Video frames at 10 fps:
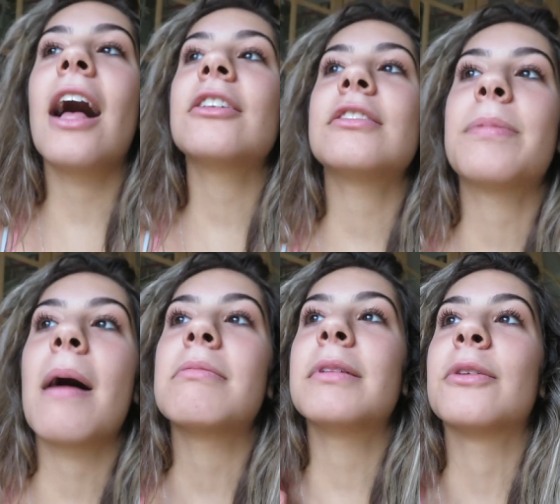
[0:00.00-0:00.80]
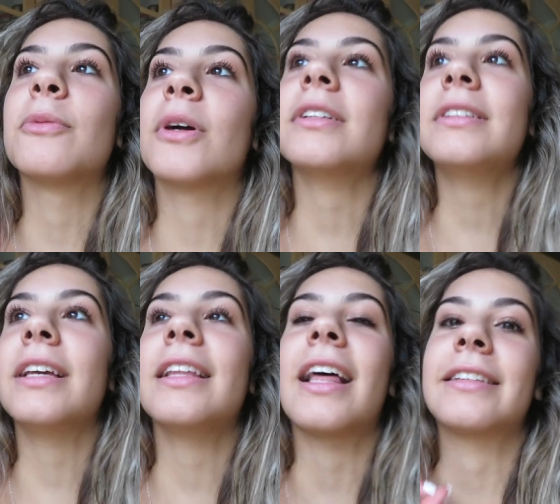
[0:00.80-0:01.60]
College is probably the worst
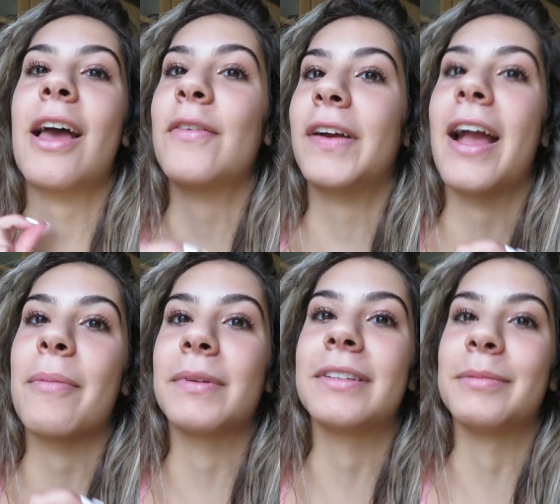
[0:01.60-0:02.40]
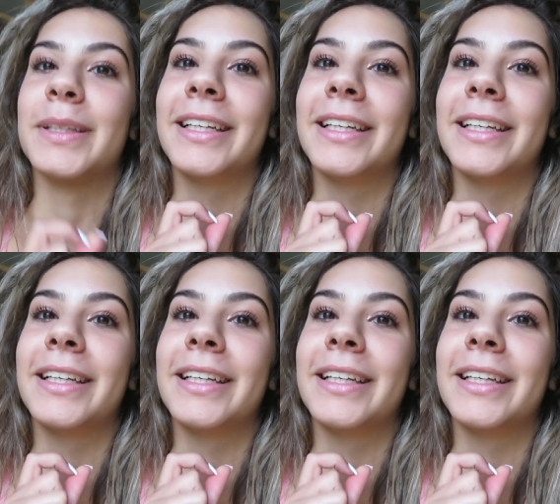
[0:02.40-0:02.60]
thing that's ever happened to